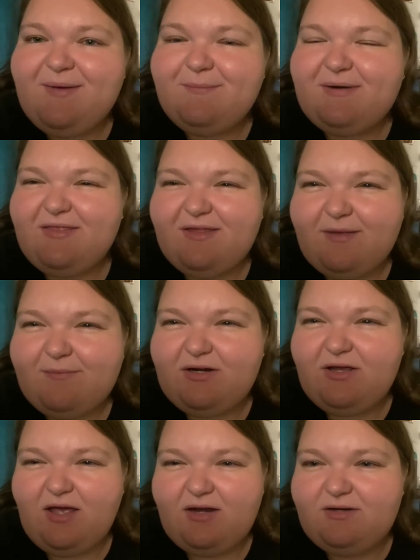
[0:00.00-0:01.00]
But I think I'm gonna
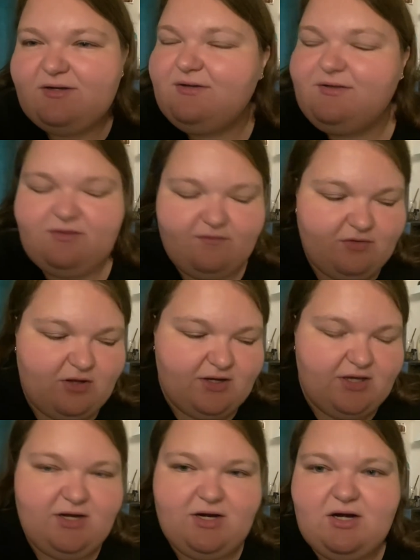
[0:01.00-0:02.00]
end the vlog
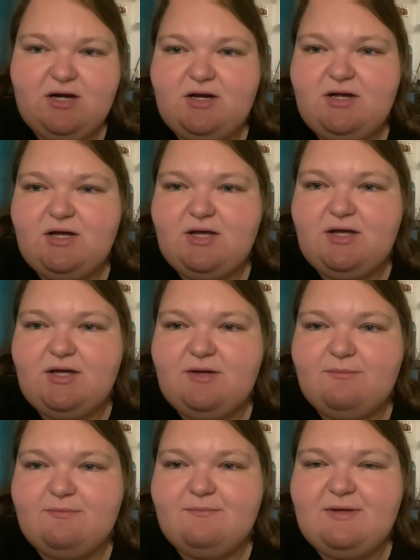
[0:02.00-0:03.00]
here
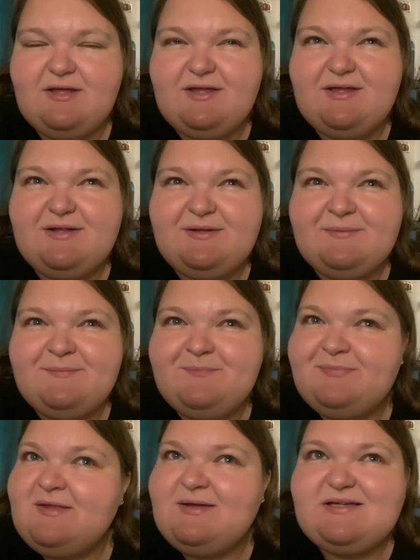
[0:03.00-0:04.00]
um,
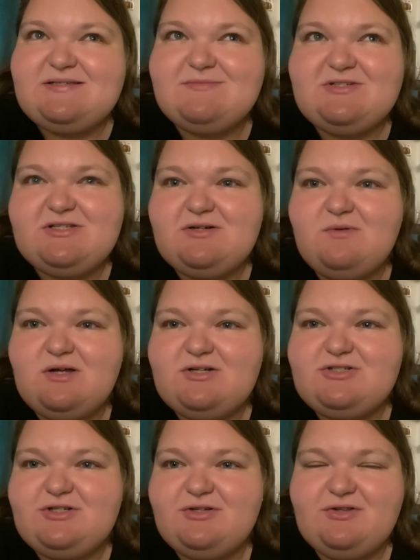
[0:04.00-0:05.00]
because I'm just gonna
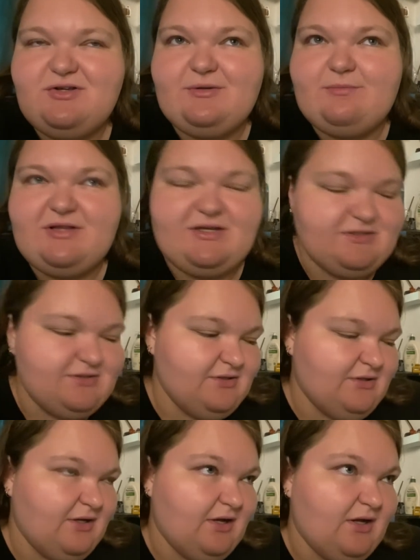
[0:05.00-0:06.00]
watch The Good Place
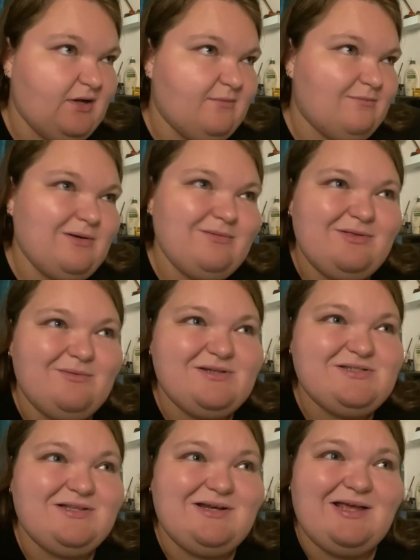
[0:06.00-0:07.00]
um, probably the rest
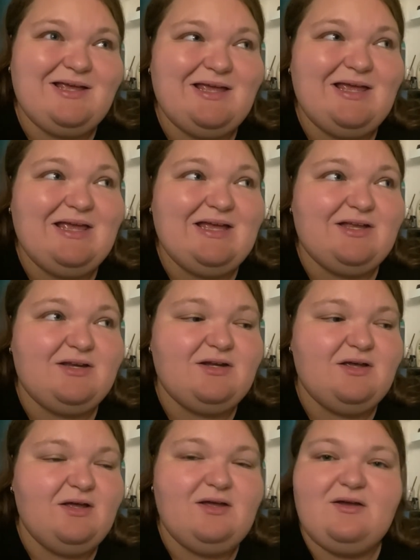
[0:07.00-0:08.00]
of the night and
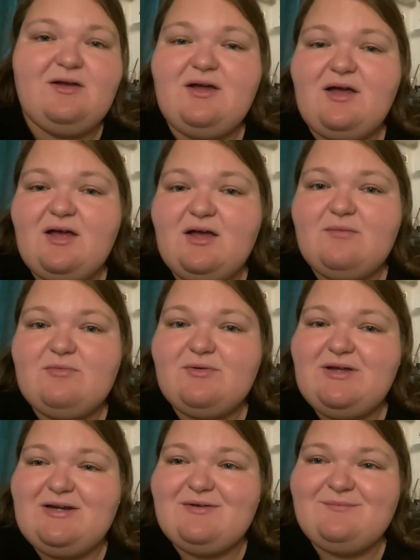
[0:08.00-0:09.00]
um,
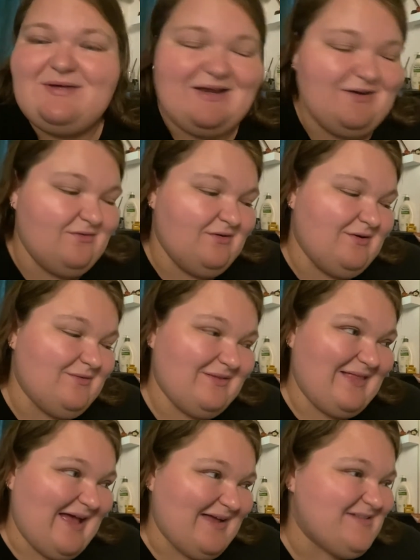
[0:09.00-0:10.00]
read and
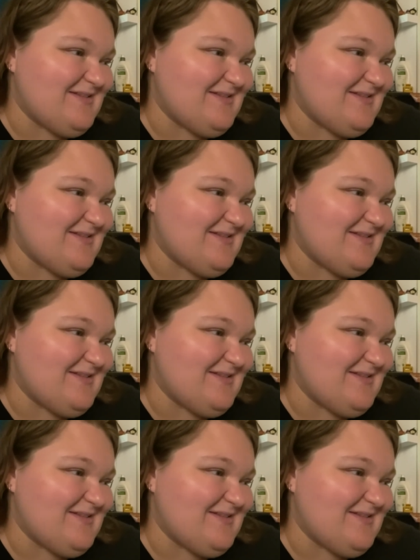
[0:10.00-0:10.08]
relax.